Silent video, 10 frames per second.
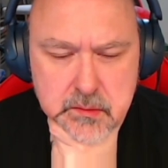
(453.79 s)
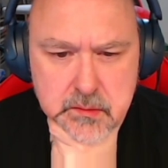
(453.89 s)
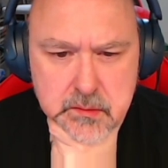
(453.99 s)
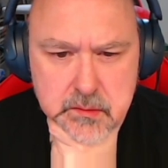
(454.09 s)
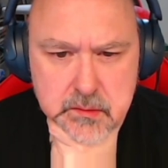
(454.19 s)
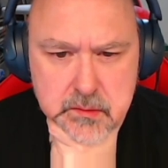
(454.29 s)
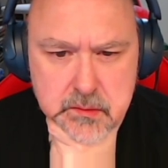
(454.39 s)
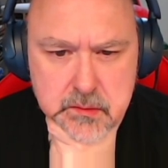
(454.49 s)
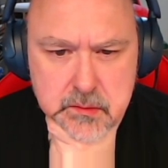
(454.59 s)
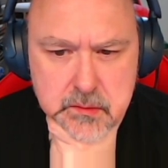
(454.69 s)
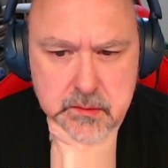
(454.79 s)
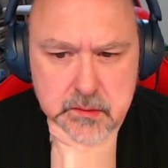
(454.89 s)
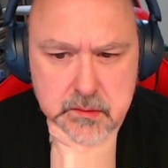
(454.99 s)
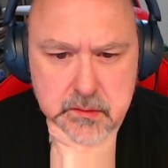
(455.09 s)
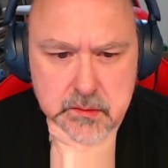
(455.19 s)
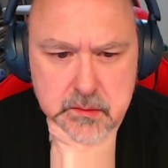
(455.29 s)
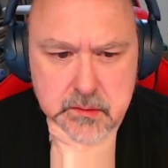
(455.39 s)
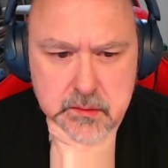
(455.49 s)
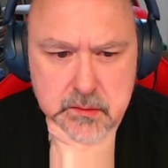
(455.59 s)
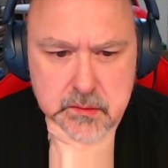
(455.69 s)

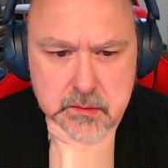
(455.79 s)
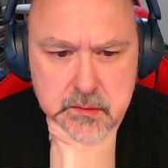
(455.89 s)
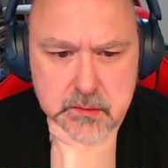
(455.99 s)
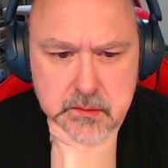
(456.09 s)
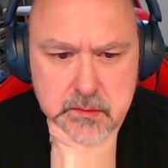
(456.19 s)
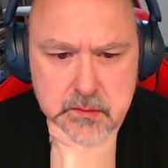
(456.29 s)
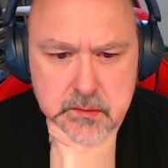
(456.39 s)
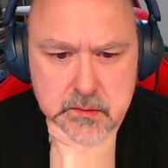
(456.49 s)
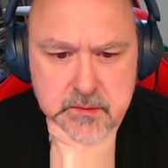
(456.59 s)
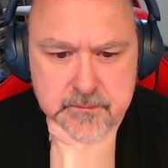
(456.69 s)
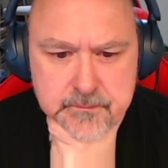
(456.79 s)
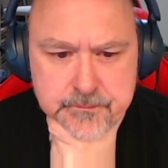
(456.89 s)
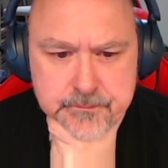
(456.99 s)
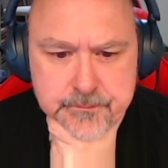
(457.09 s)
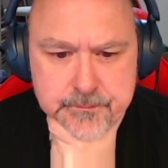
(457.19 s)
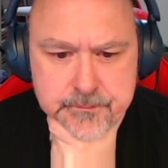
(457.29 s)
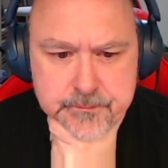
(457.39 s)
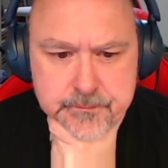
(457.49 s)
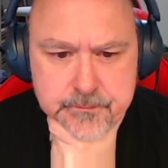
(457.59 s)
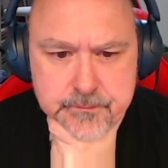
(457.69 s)

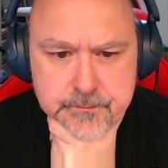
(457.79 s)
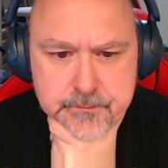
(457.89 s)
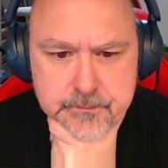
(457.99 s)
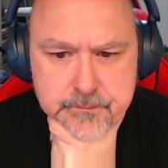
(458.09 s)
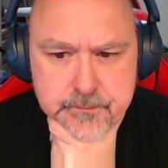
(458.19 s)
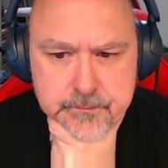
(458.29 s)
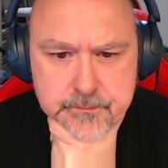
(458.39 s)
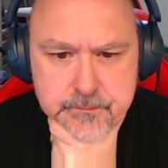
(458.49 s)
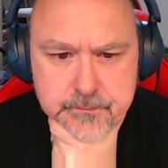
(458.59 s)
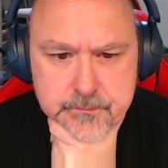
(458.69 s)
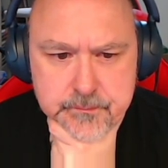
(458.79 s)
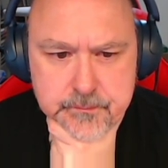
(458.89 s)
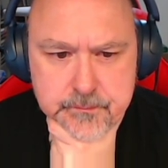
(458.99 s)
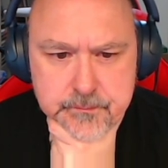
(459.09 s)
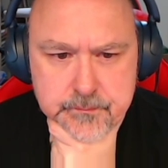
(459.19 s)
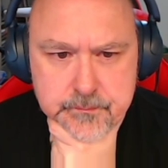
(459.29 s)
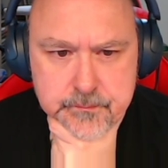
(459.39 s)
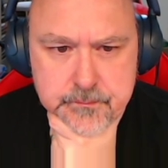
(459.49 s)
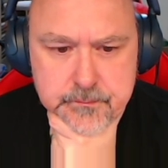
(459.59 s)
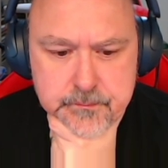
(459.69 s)

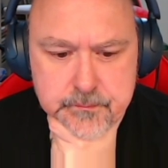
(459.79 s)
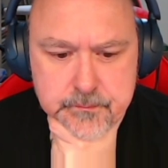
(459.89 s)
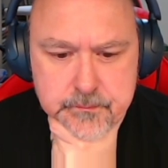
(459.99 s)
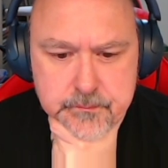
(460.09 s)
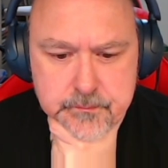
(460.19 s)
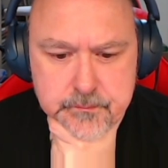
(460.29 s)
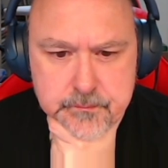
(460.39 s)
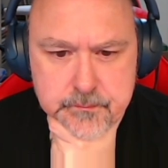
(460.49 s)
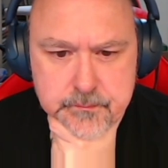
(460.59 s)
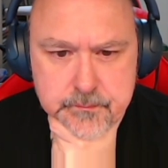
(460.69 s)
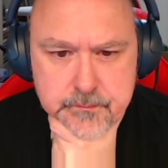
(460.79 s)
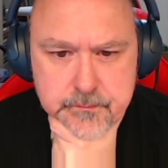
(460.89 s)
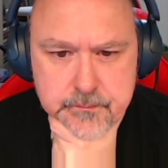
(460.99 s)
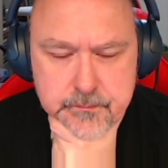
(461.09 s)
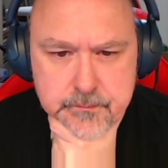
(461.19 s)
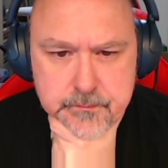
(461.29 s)
No one is speaking in this clip.